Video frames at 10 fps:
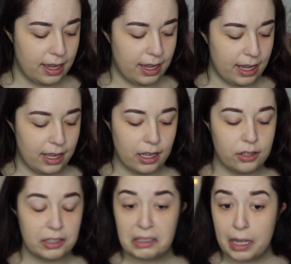
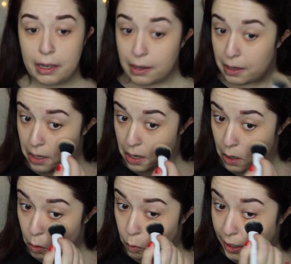and just kind of
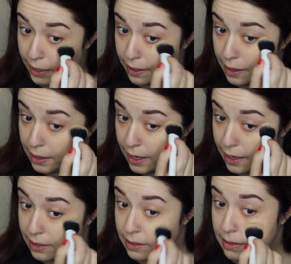wing it, I
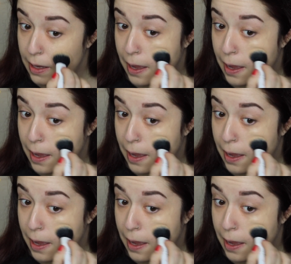guess.